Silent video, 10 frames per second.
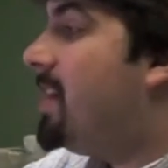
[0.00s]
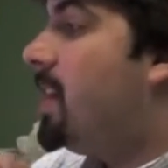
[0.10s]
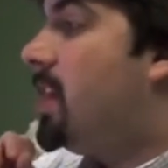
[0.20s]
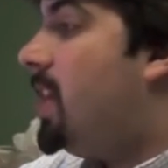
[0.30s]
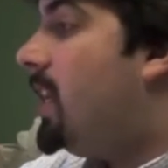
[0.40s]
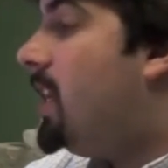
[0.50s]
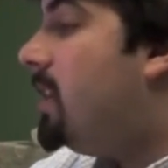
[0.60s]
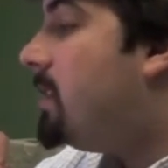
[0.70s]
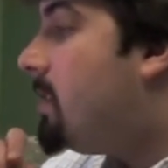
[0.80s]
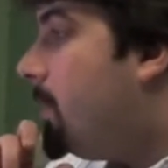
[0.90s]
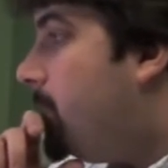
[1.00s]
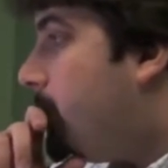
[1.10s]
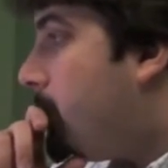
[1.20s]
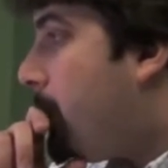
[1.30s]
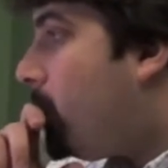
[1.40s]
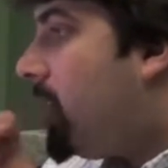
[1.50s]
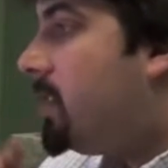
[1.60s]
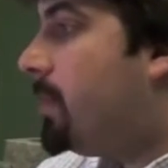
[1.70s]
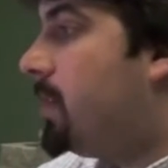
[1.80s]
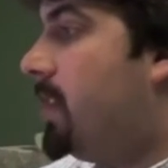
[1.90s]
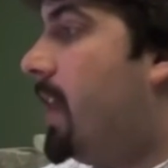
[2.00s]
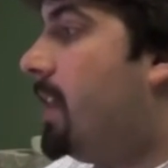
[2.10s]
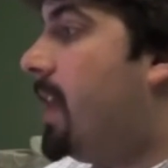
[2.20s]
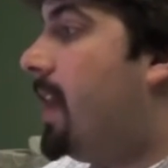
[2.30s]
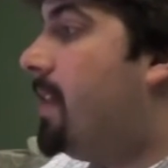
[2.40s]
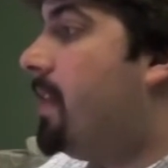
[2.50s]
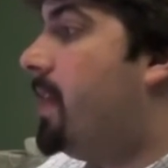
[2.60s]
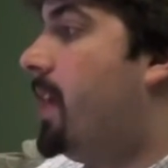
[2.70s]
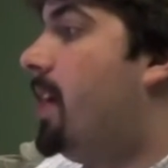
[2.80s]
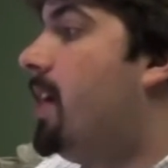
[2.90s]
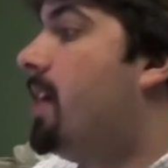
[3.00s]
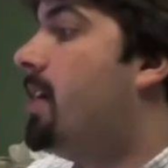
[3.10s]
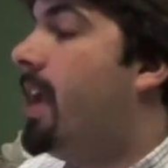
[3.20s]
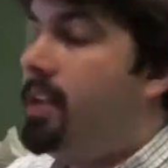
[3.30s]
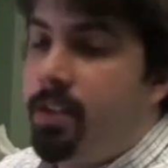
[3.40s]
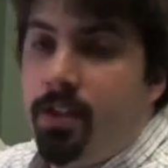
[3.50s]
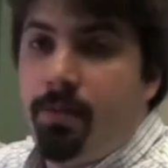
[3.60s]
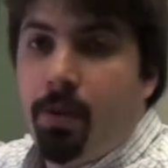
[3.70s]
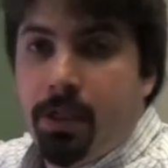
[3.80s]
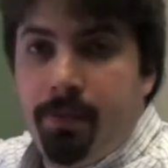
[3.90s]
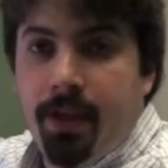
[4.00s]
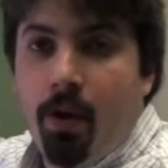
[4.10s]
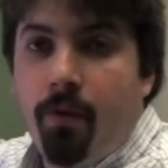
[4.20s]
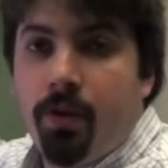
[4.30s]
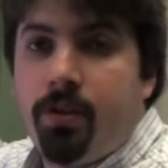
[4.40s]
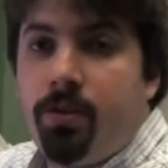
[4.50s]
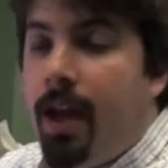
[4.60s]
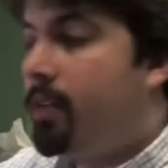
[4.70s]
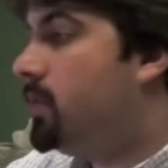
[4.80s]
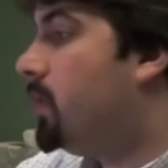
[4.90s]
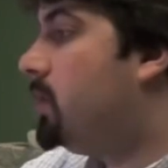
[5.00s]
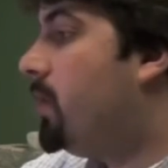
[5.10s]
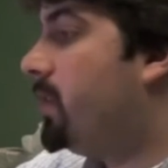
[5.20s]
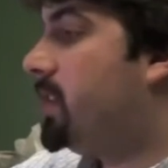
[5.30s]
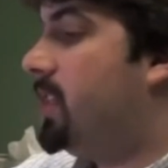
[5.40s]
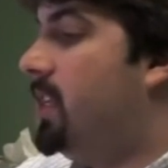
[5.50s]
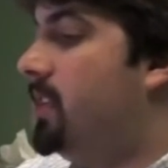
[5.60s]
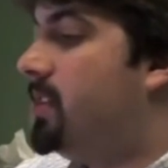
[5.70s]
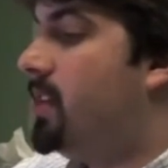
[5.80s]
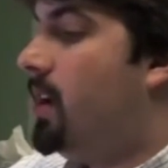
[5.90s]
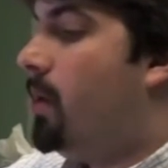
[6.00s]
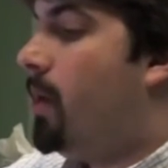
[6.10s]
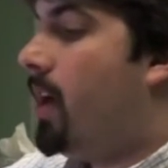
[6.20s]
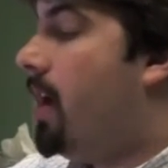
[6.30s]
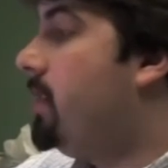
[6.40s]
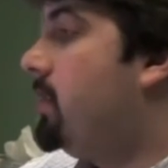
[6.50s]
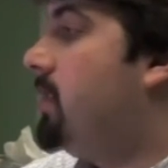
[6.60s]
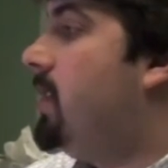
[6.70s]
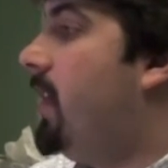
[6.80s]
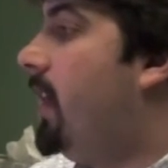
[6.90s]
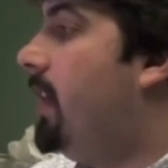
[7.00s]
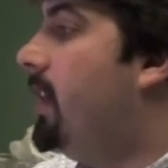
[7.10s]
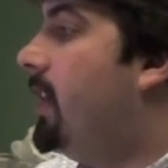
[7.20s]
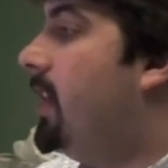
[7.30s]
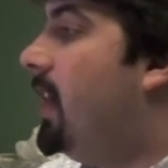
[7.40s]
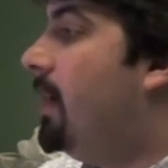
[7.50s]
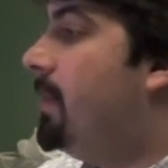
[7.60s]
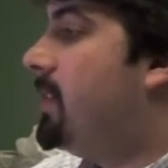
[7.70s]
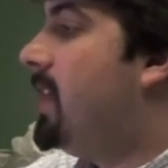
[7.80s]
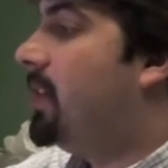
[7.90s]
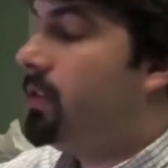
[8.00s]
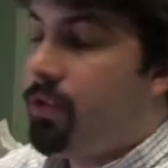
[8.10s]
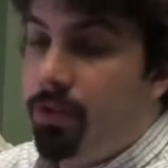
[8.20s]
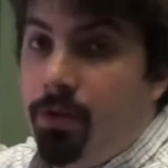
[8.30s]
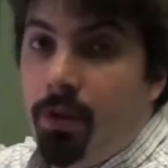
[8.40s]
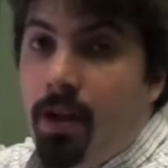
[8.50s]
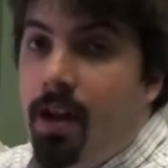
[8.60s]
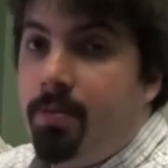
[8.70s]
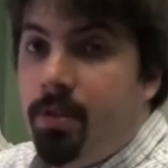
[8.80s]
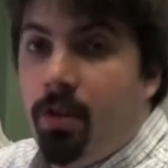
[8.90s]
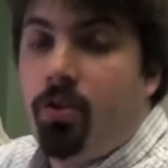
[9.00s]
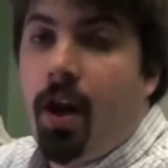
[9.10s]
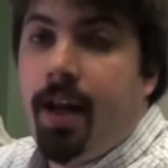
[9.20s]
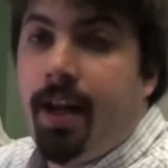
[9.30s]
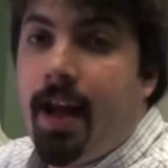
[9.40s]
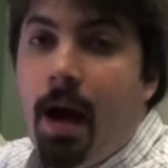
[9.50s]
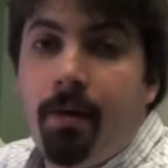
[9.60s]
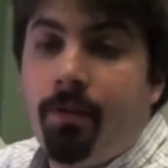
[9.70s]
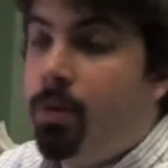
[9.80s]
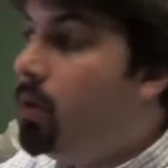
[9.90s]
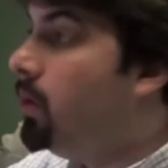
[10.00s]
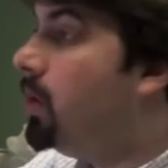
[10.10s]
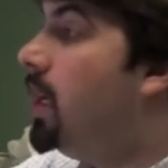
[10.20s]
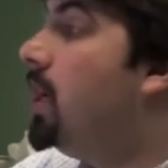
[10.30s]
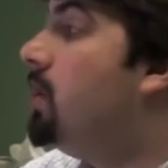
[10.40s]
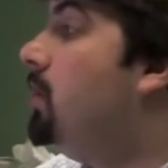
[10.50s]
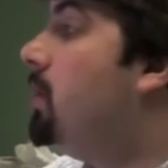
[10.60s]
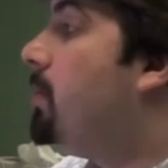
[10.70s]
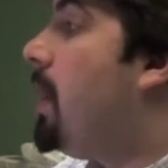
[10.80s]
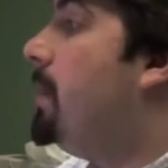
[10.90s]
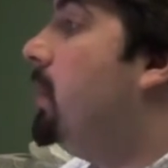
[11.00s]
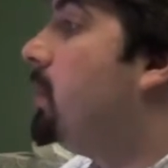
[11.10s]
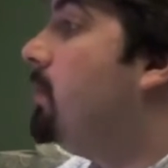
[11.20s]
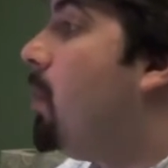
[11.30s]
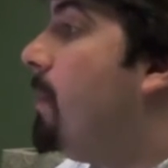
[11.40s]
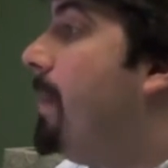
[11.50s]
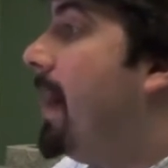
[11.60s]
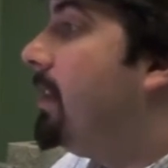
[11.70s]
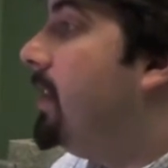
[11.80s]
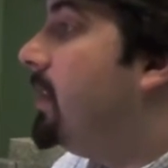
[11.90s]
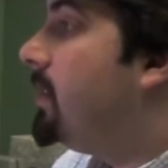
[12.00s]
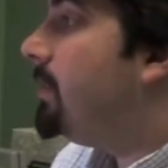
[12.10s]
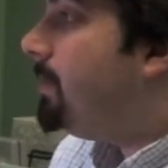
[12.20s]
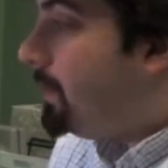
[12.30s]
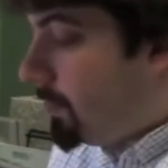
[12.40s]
The thing is, some are saying that their agency support is being outsourced overseas, while others are saying it's not true. I'm still trying to get a comment from Google. You can probably learn more about this